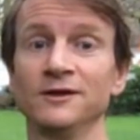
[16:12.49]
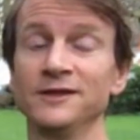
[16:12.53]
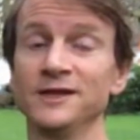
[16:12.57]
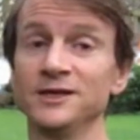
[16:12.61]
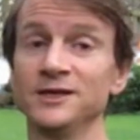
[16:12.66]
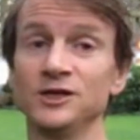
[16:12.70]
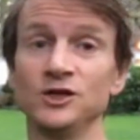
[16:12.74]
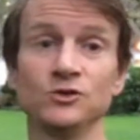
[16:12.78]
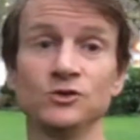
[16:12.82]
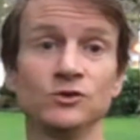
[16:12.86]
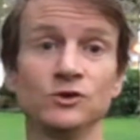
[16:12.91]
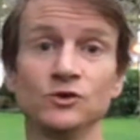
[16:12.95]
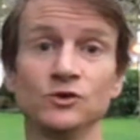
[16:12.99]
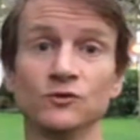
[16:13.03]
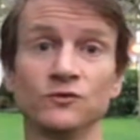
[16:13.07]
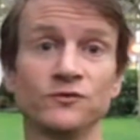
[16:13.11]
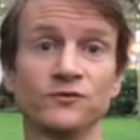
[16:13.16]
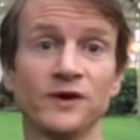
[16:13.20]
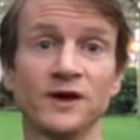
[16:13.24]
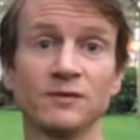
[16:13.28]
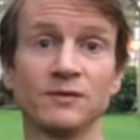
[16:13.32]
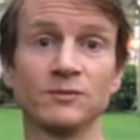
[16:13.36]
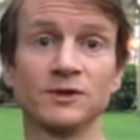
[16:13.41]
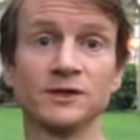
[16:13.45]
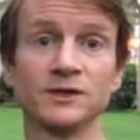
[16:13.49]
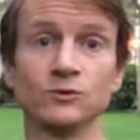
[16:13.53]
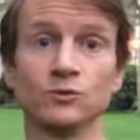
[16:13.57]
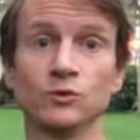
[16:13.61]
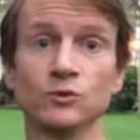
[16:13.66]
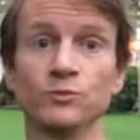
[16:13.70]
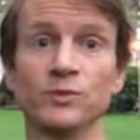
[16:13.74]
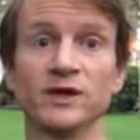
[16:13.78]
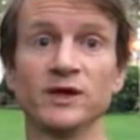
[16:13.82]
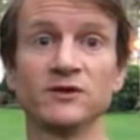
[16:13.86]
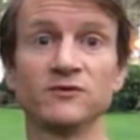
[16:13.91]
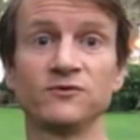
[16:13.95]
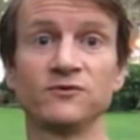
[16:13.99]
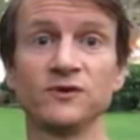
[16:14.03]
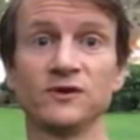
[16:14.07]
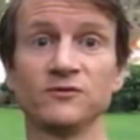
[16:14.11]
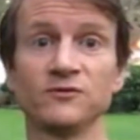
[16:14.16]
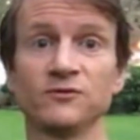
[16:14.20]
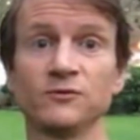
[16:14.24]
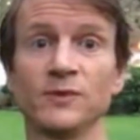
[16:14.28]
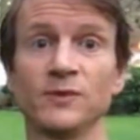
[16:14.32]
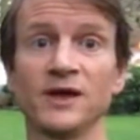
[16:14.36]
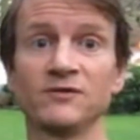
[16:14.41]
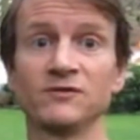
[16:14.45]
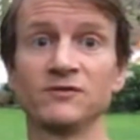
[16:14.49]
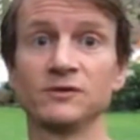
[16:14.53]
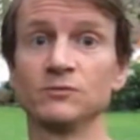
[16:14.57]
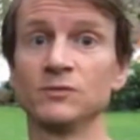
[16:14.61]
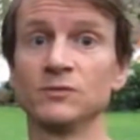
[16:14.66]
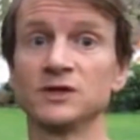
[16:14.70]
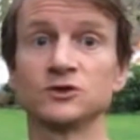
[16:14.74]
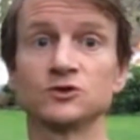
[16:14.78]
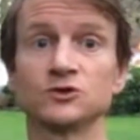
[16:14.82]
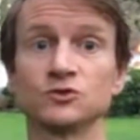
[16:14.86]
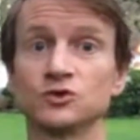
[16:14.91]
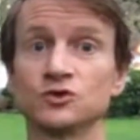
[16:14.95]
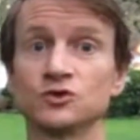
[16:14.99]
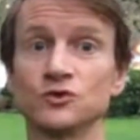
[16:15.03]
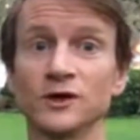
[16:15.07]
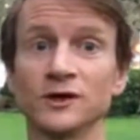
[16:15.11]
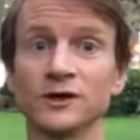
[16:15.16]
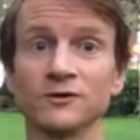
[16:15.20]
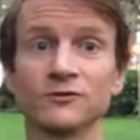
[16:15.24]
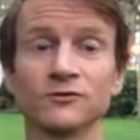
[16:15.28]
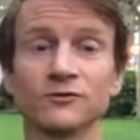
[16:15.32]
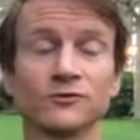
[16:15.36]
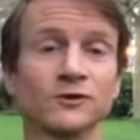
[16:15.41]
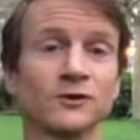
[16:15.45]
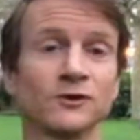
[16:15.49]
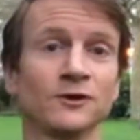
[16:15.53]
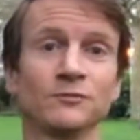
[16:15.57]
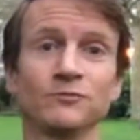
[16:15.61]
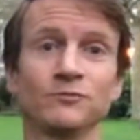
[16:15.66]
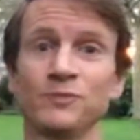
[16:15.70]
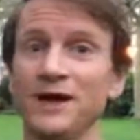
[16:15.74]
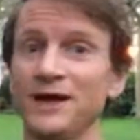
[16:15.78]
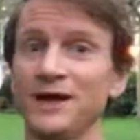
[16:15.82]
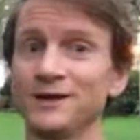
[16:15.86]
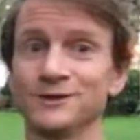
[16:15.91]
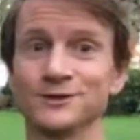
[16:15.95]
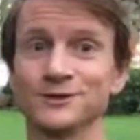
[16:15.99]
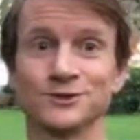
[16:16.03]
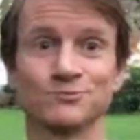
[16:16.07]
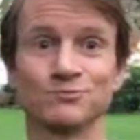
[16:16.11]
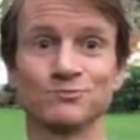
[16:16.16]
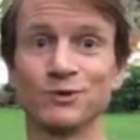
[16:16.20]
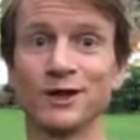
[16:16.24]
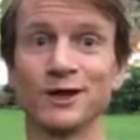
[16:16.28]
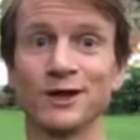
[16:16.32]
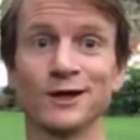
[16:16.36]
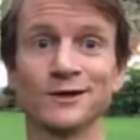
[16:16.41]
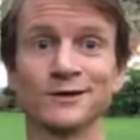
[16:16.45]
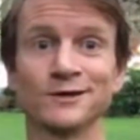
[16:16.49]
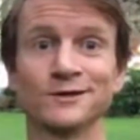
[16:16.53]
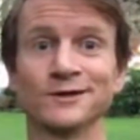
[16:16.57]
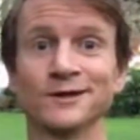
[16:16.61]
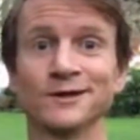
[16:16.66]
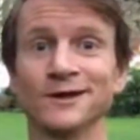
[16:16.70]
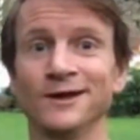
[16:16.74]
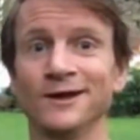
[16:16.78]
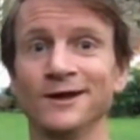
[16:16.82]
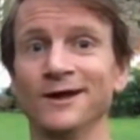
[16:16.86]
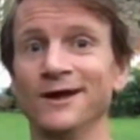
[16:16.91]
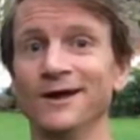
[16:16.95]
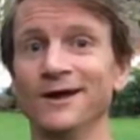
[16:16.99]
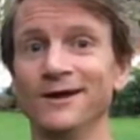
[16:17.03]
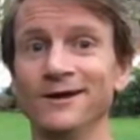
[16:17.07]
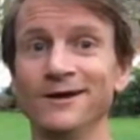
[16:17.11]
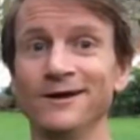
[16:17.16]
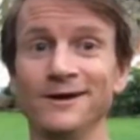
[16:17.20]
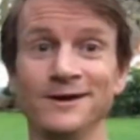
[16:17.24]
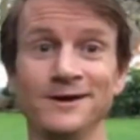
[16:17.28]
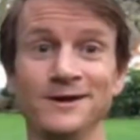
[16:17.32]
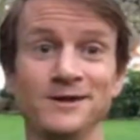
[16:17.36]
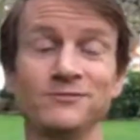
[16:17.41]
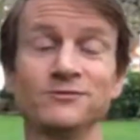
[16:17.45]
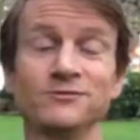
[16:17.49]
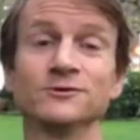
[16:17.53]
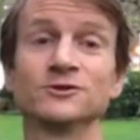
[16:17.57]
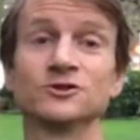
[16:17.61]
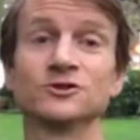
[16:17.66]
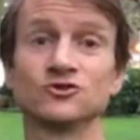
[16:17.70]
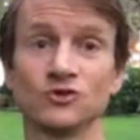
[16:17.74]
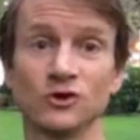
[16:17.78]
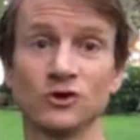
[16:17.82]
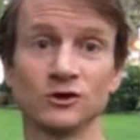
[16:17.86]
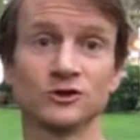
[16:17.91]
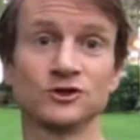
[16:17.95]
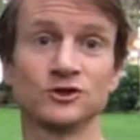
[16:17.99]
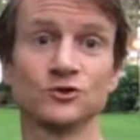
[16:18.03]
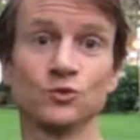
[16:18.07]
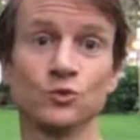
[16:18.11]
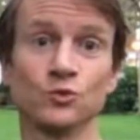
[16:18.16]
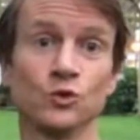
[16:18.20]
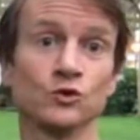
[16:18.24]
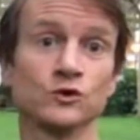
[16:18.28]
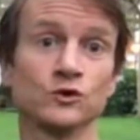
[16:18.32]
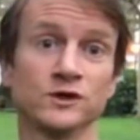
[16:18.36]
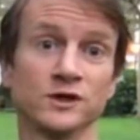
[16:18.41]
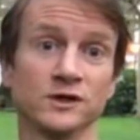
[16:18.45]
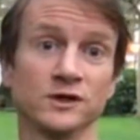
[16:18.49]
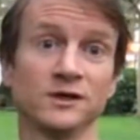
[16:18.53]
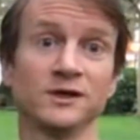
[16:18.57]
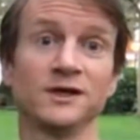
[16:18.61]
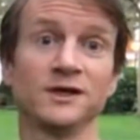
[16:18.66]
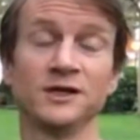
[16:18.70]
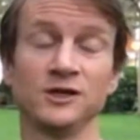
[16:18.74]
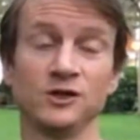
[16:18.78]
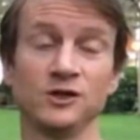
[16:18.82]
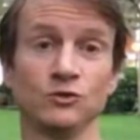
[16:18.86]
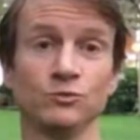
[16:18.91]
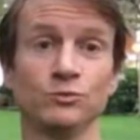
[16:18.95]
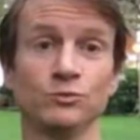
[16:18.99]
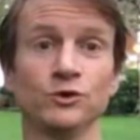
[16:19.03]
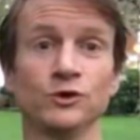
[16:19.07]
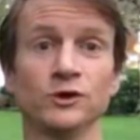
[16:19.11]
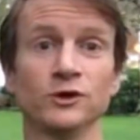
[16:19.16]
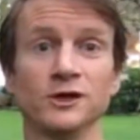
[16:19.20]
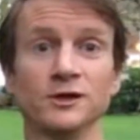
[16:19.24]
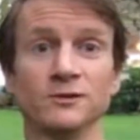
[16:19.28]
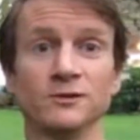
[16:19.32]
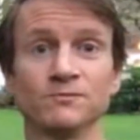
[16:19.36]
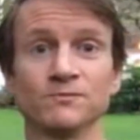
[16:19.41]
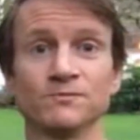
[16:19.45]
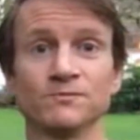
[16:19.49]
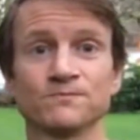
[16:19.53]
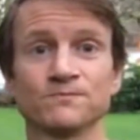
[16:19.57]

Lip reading: And then you and your family will benefit from having muscle strength, balanced blood, and even structured water in your body.